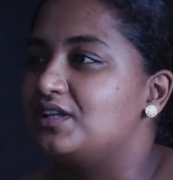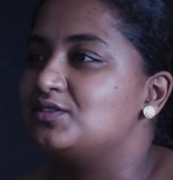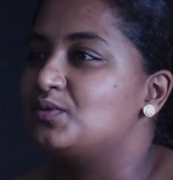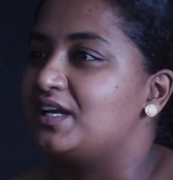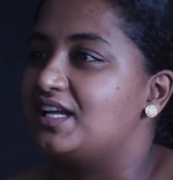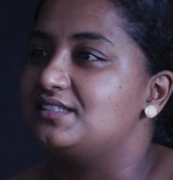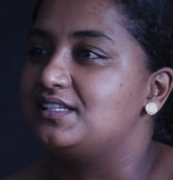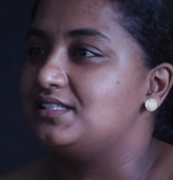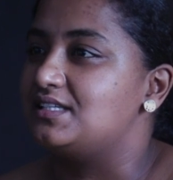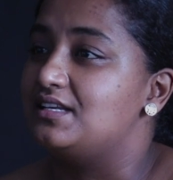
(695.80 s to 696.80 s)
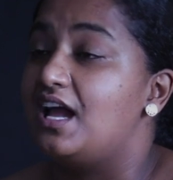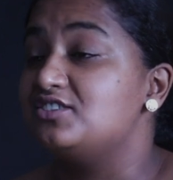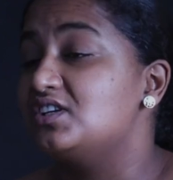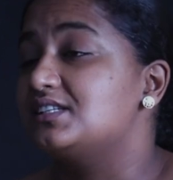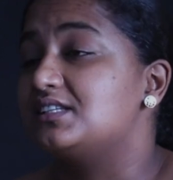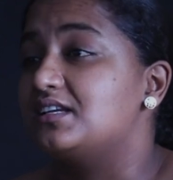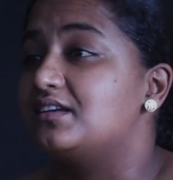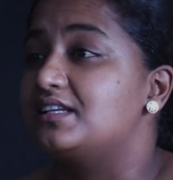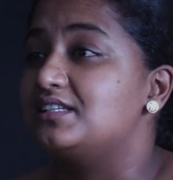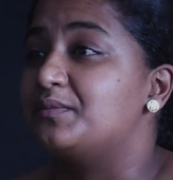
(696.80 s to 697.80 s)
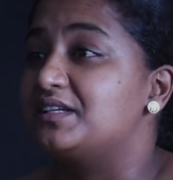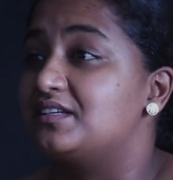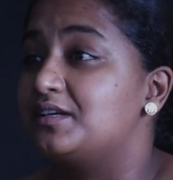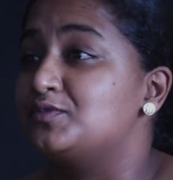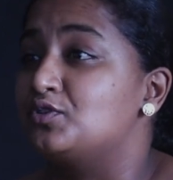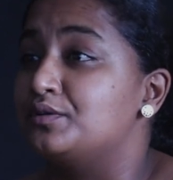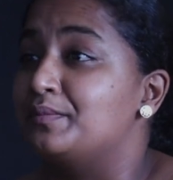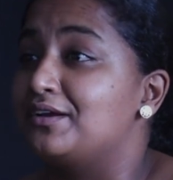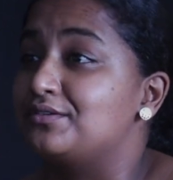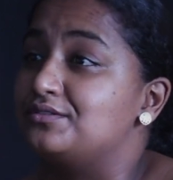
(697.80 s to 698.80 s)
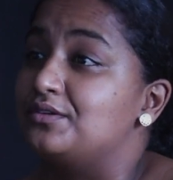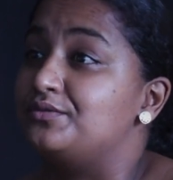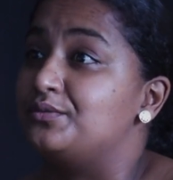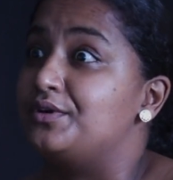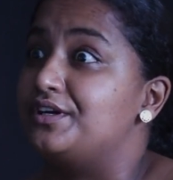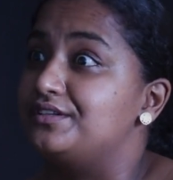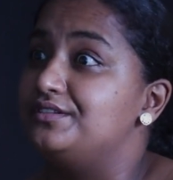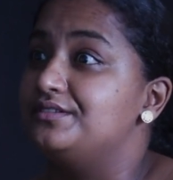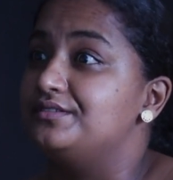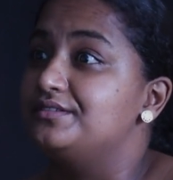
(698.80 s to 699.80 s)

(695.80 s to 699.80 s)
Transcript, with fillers: that's when I started. I actually started writing my scripts on Microsoft Word,